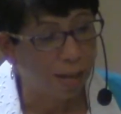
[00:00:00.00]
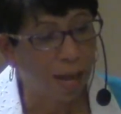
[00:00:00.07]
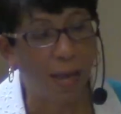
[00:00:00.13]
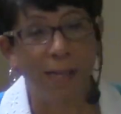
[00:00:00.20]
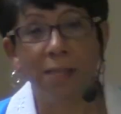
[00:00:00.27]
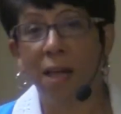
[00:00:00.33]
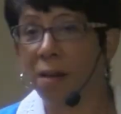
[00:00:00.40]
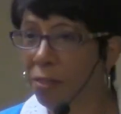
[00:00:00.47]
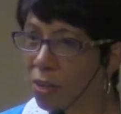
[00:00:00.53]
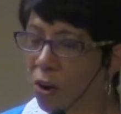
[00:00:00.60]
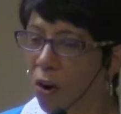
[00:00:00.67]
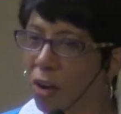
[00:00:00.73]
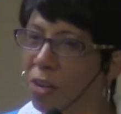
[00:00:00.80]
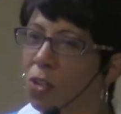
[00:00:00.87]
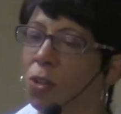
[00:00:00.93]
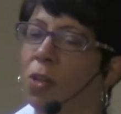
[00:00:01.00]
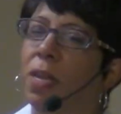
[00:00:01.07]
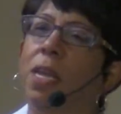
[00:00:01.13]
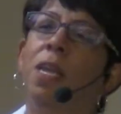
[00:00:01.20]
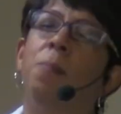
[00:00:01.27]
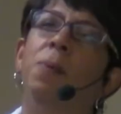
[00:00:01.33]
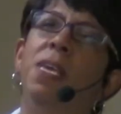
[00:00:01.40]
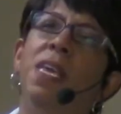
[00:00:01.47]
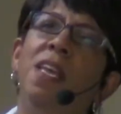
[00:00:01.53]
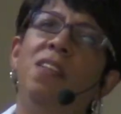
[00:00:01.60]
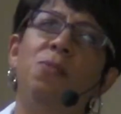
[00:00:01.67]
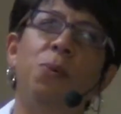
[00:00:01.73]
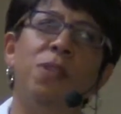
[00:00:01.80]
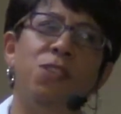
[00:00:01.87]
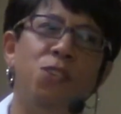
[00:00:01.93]
I love the article. It
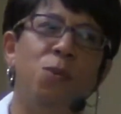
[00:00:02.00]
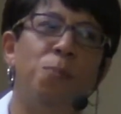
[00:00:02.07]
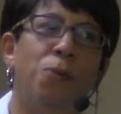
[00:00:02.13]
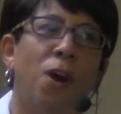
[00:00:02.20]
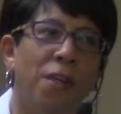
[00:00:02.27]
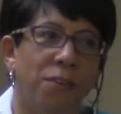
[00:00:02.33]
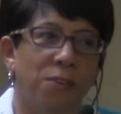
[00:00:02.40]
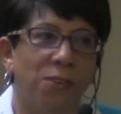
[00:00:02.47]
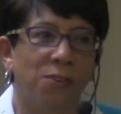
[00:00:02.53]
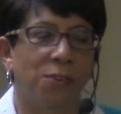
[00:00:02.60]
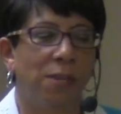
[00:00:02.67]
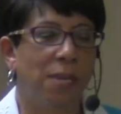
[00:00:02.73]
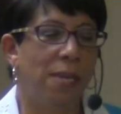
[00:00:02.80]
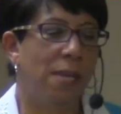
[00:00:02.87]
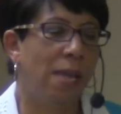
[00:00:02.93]
begins with two brothers,